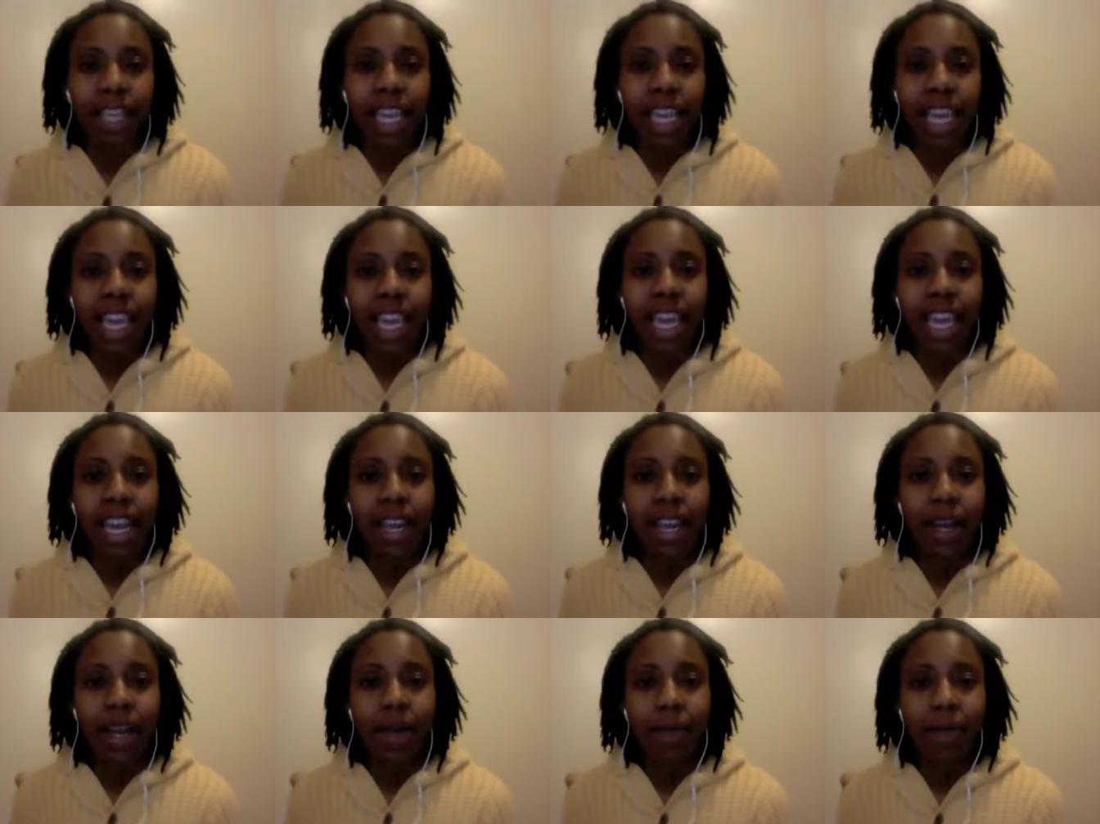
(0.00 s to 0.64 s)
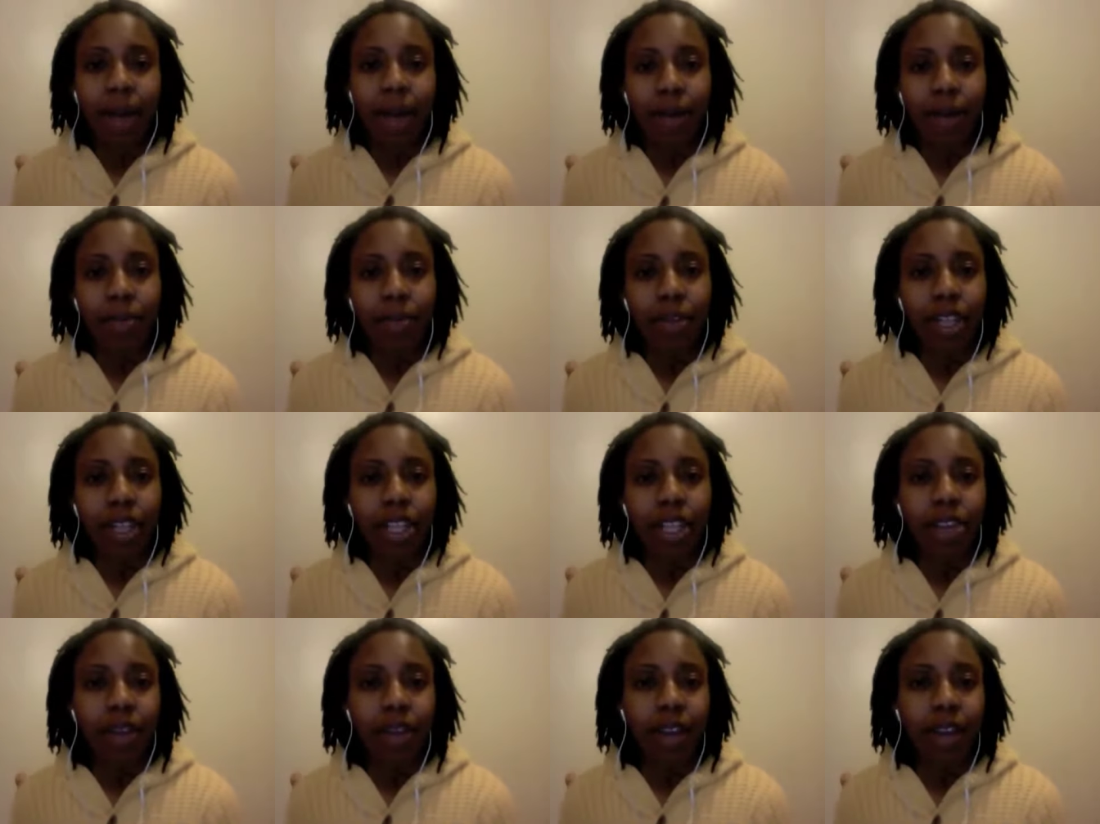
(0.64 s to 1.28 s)
And um, I'm
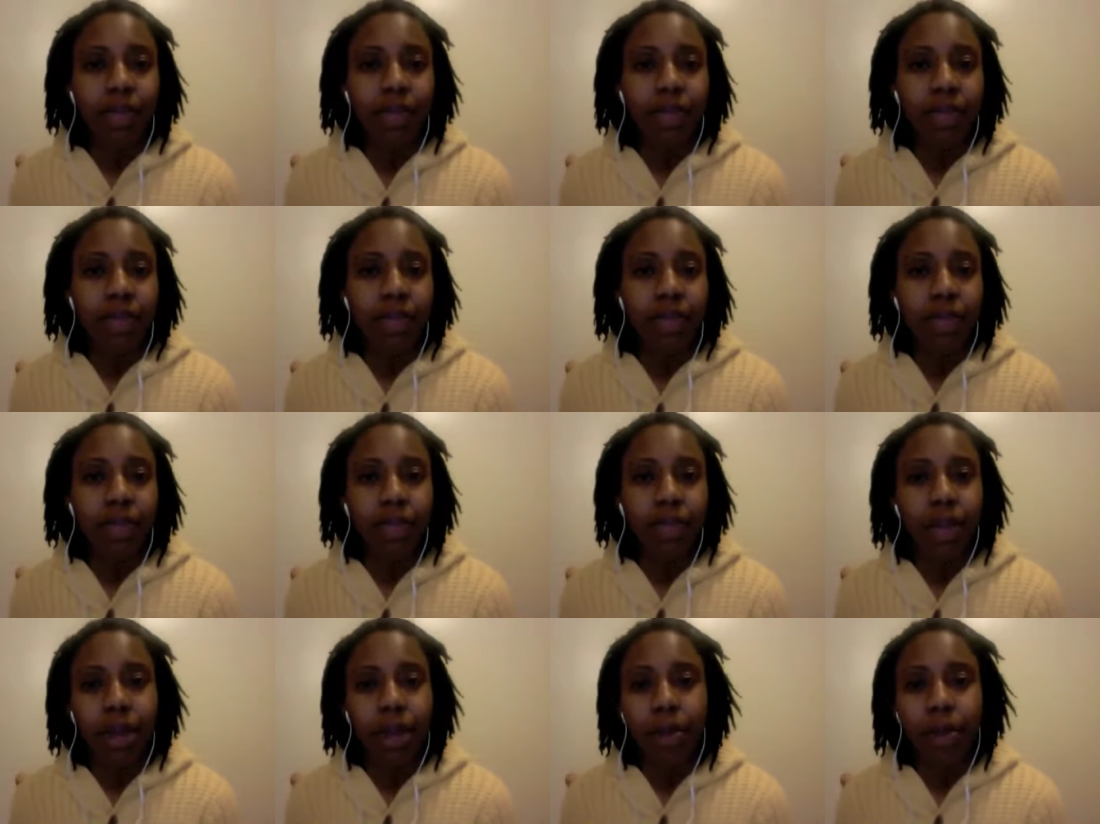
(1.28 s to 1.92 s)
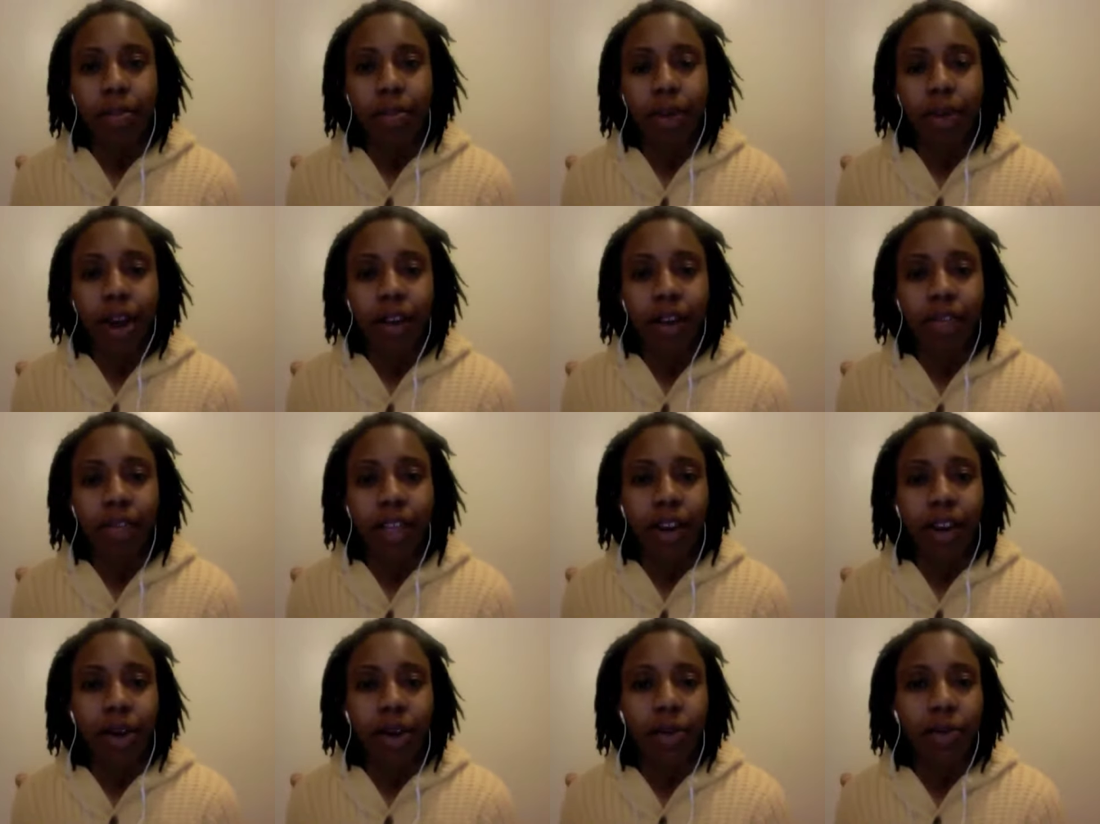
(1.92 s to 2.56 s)
really grateful for being a part of
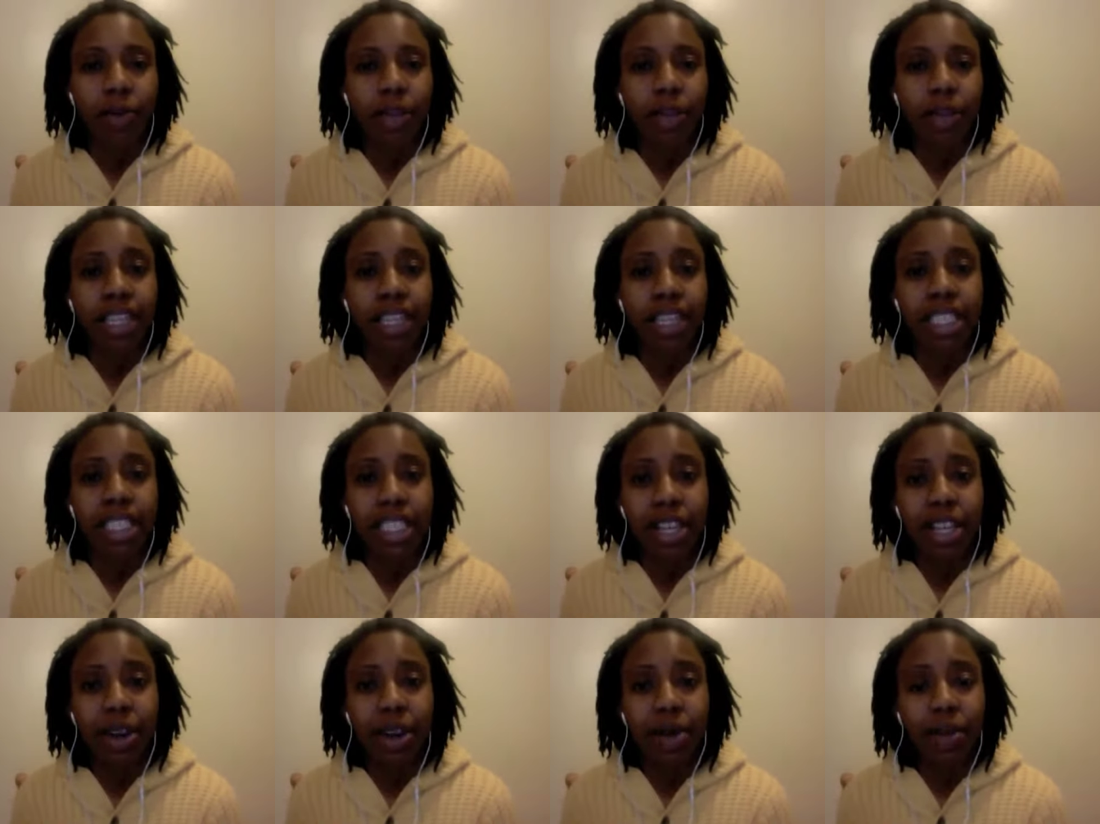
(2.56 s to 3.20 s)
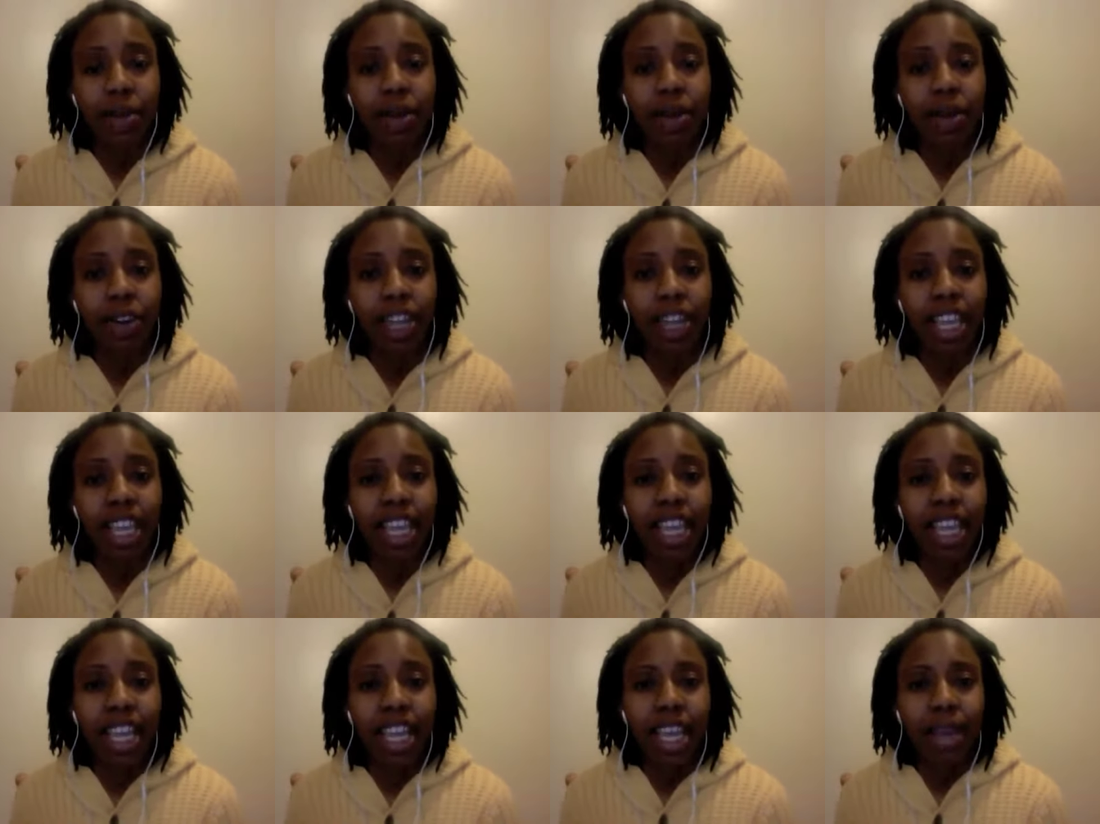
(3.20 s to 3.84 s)
that opening
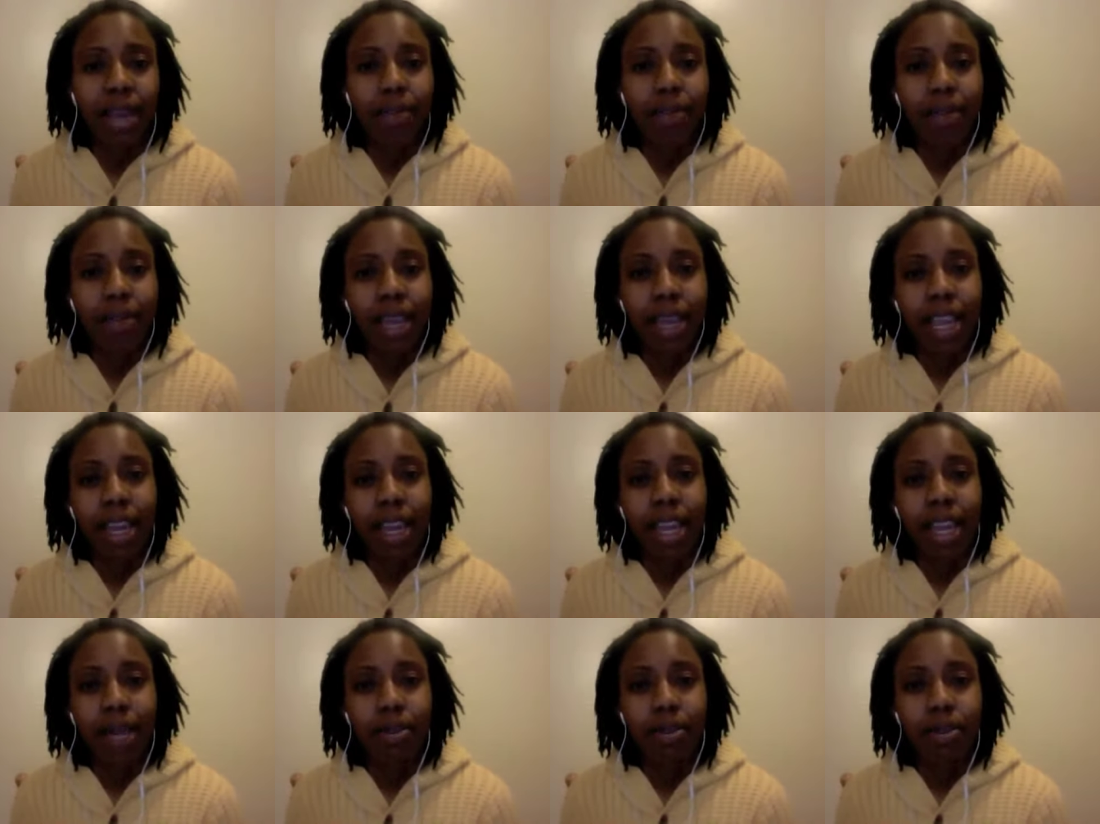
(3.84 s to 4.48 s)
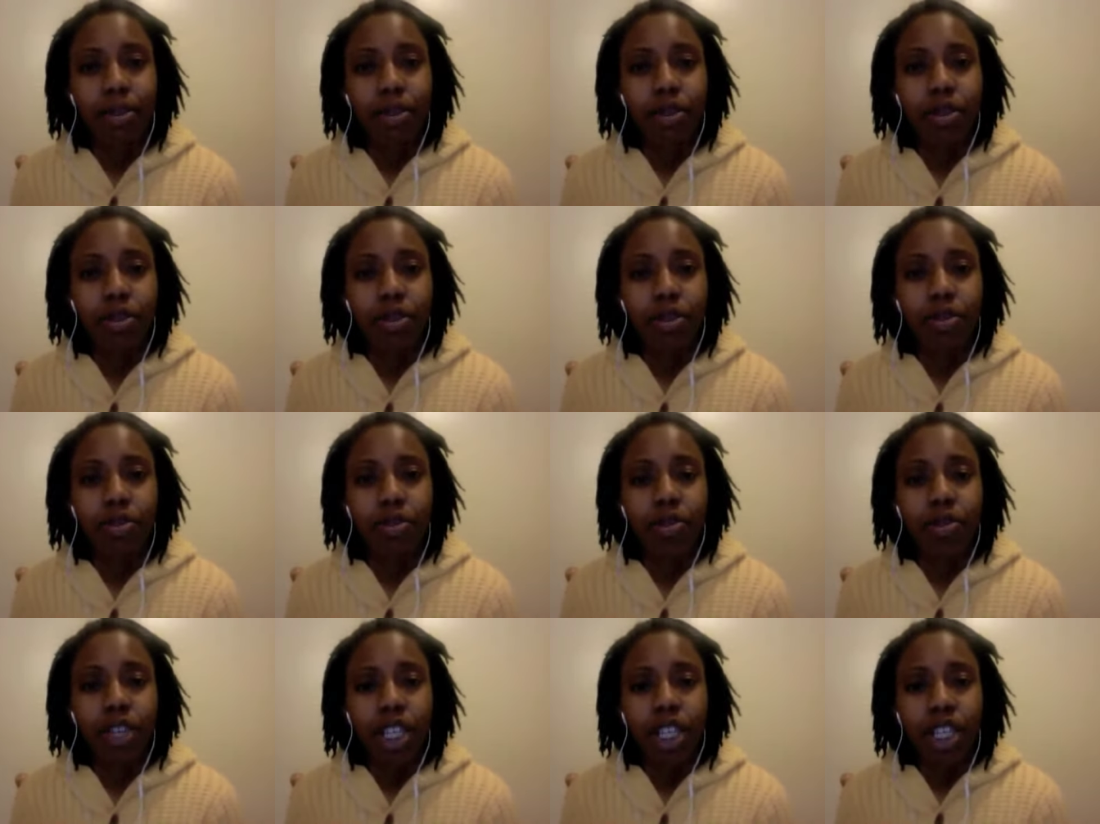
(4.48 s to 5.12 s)
ceremony and being able
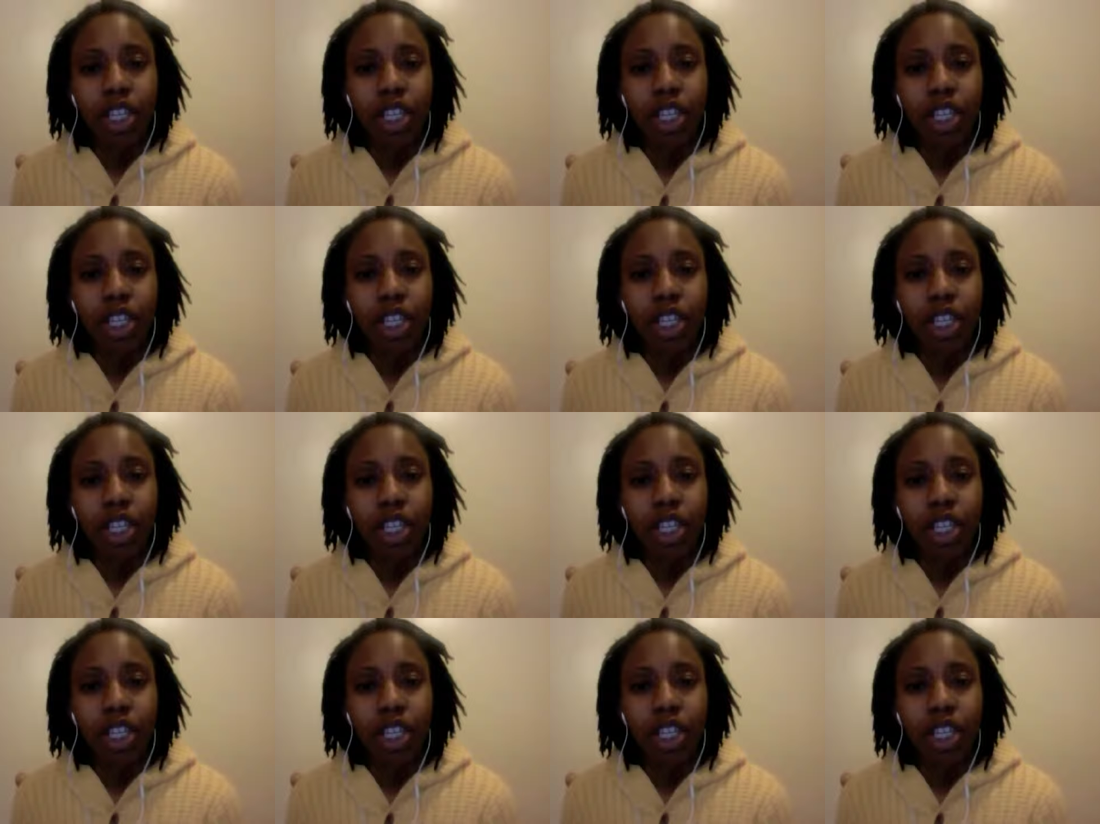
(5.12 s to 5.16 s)
to